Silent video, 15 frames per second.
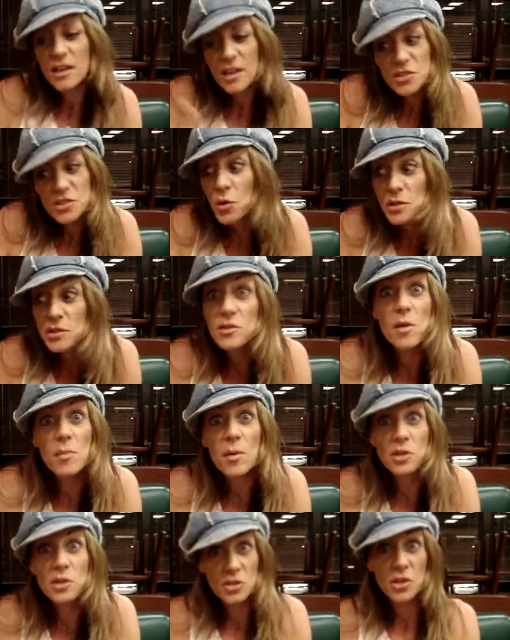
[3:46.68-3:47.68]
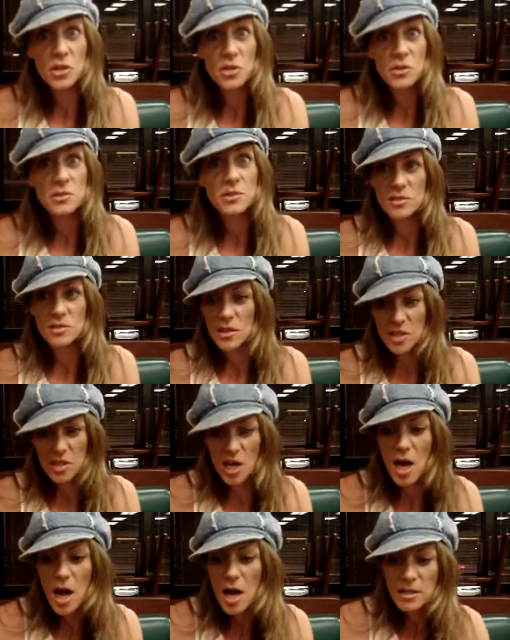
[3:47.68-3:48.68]
it's always up on your toes. It's like,
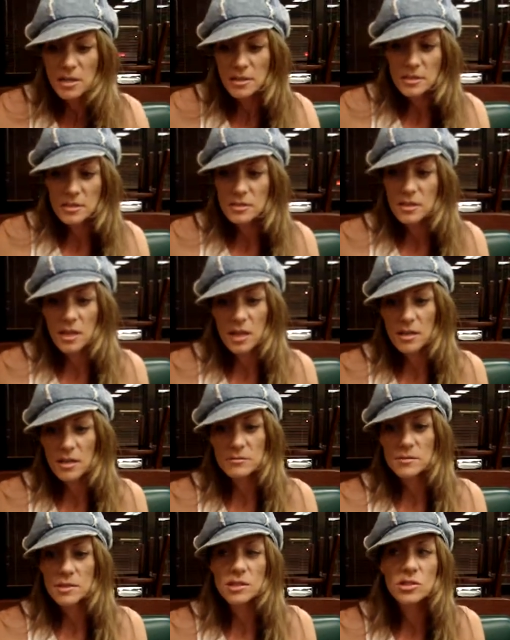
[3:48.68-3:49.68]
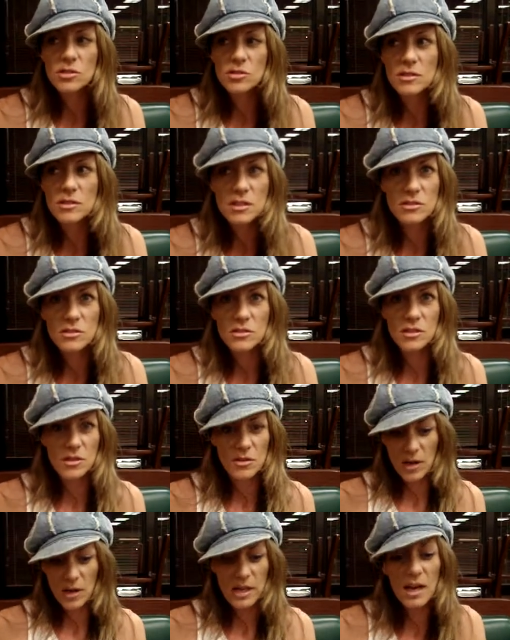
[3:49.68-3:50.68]
yeah, let's do this. You
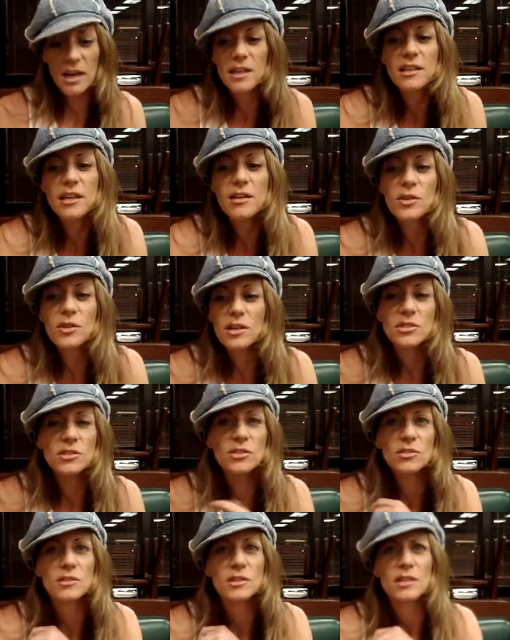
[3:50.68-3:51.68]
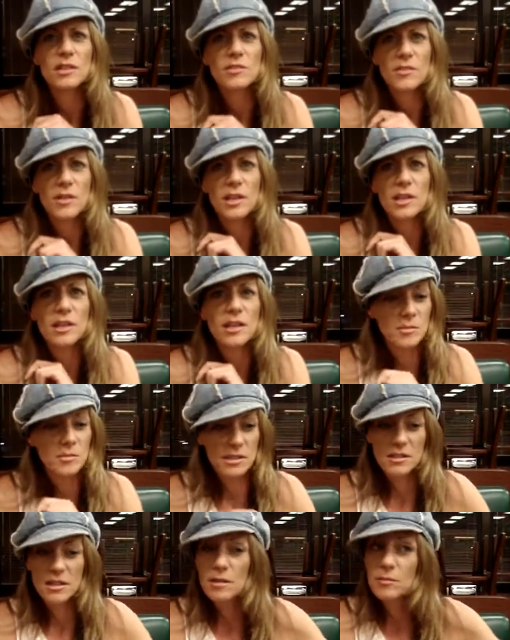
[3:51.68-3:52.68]
know, I never got to do any of the fun. I
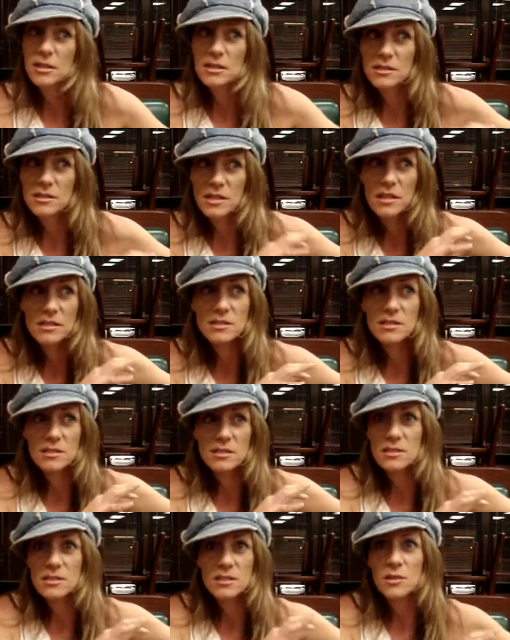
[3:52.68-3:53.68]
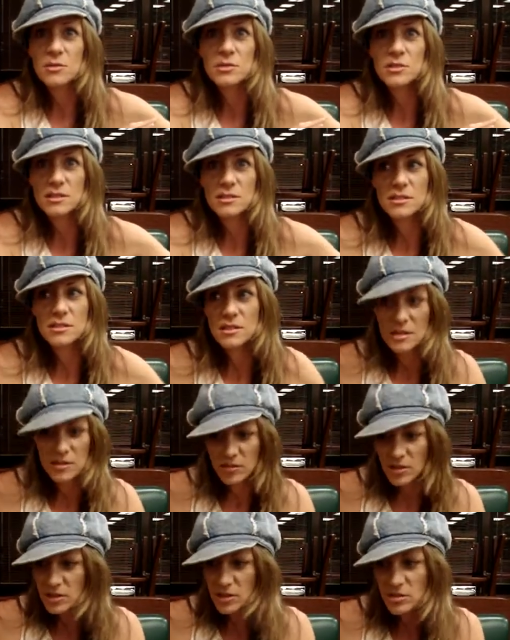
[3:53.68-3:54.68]
mean, I've been dancing since I was 16.
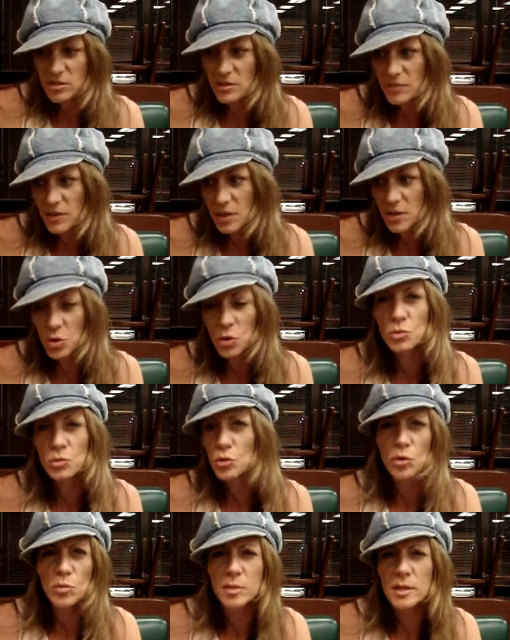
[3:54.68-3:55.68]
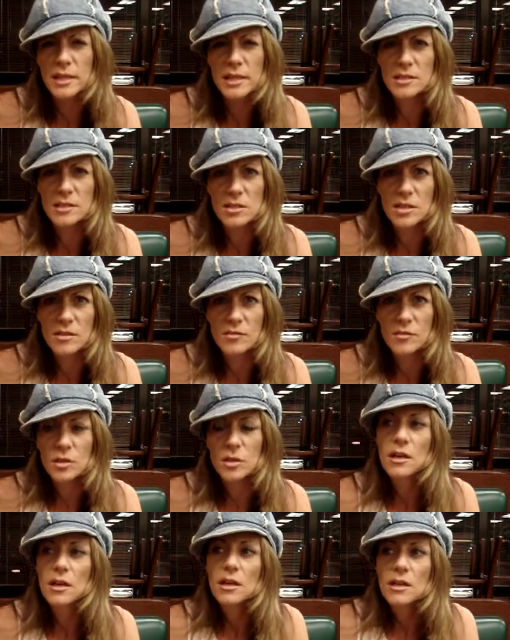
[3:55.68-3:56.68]
Never got to do the fun whole role-playing stuff or,
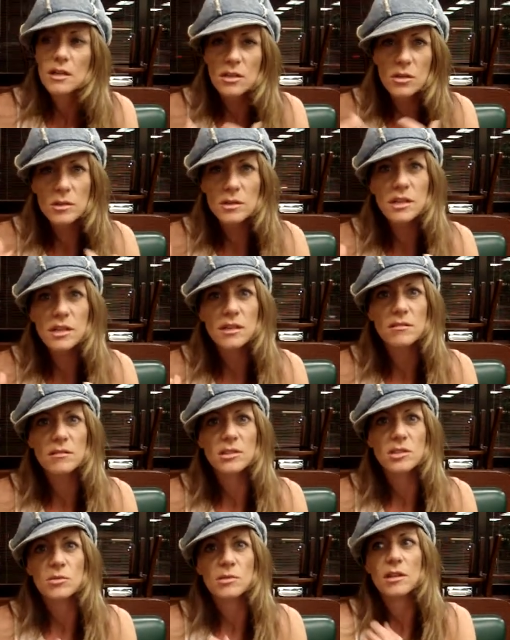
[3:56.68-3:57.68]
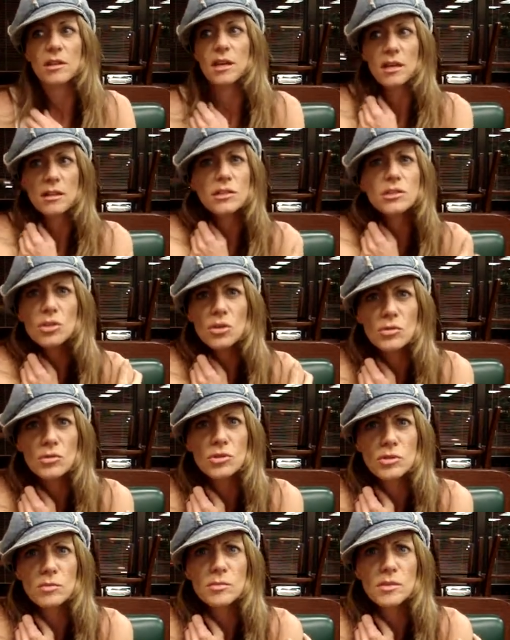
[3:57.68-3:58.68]
you know, exciting things where you're like, hey, let's go to
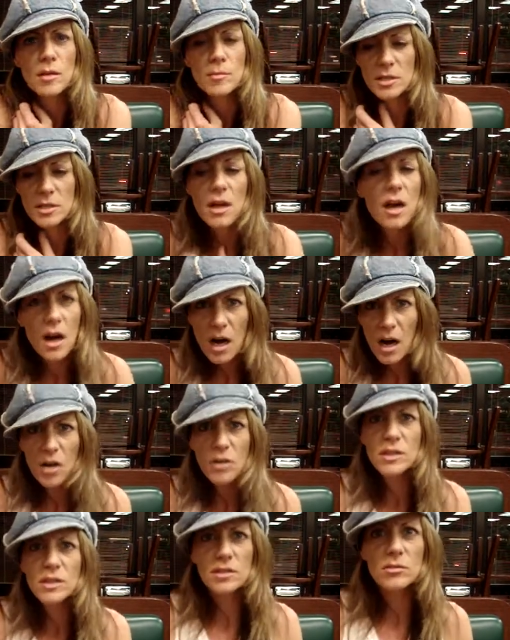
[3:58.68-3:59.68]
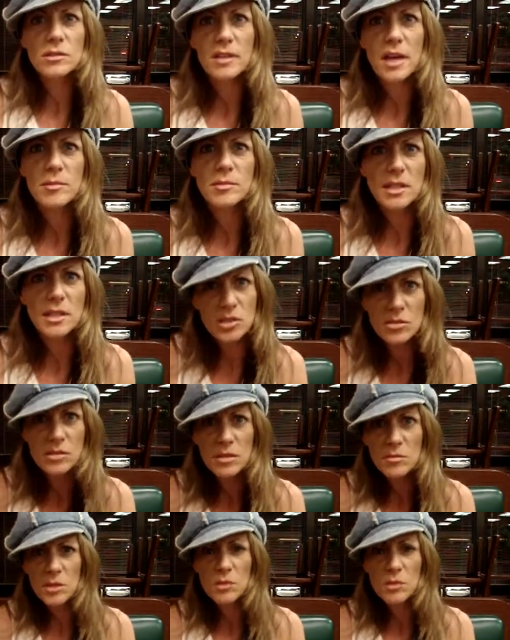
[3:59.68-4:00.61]
a strip club and I'll get you a lap dance, you get